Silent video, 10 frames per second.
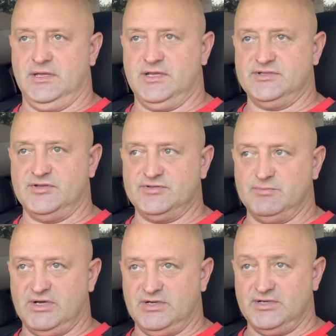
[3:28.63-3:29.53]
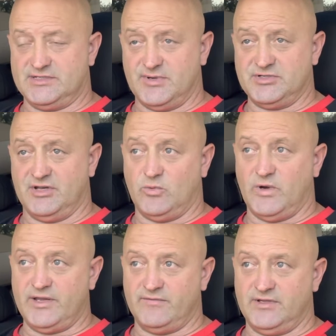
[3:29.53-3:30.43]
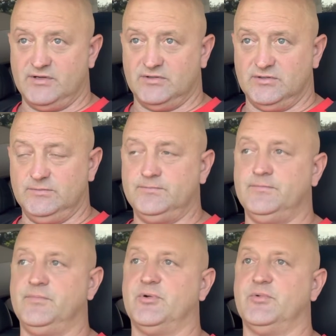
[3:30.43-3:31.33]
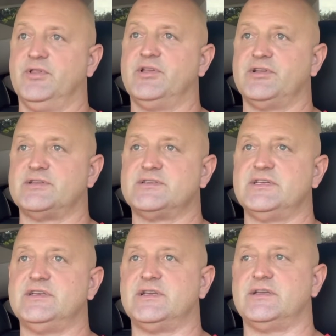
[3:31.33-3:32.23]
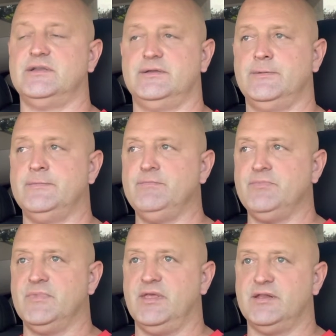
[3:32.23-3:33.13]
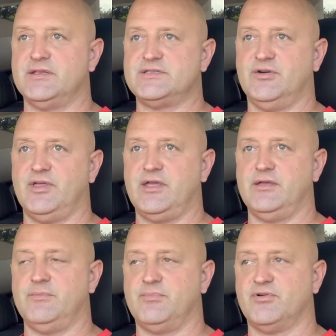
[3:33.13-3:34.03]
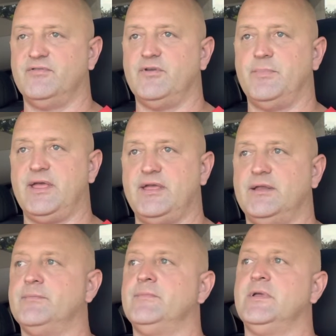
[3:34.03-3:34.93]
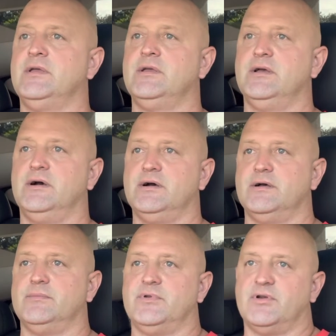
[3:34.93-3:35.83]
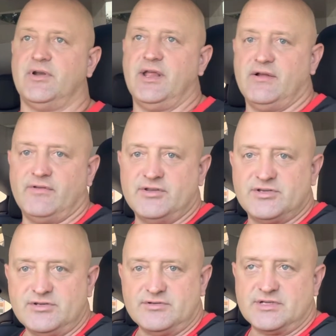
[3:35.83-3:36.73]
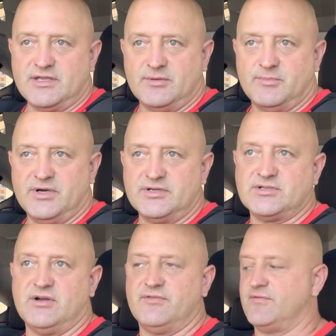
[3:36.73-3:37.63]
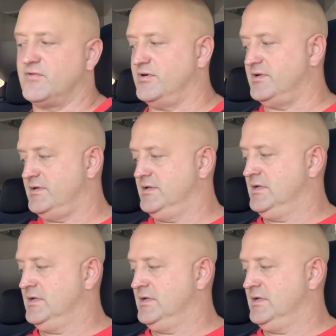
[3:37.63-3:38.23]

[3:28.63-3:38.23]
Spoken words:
because those bugs, especially on a white vehicle, they're really gonna stick. And until they improve the paint, you're gonna have issues getting the bugs off the front.